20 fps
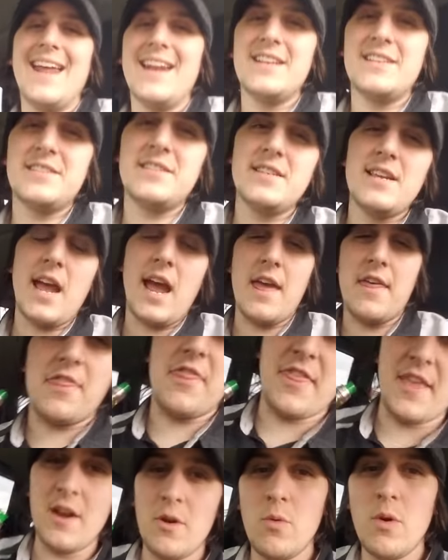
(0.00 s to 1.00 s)
honestly I
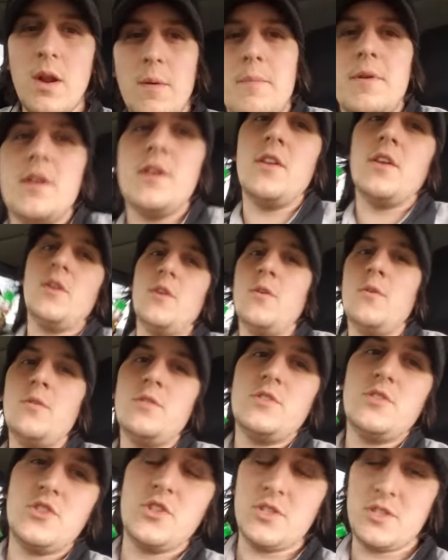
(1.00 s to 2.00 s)
think what I'm gonna
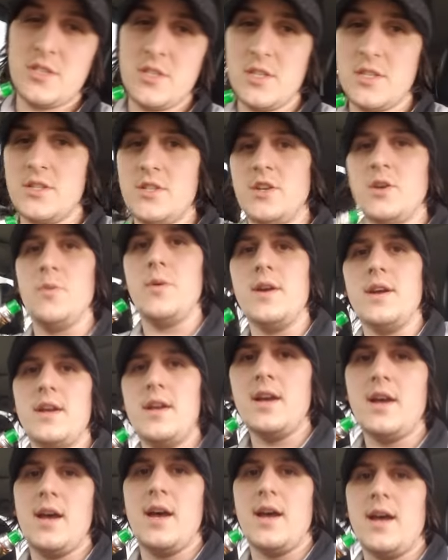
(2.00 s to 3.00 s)
do just to do it
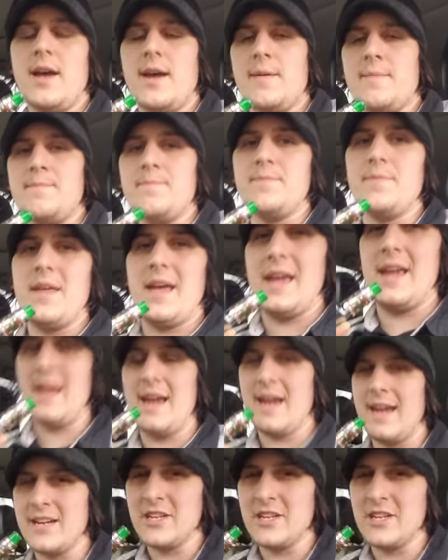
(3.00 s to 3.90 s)
um, I,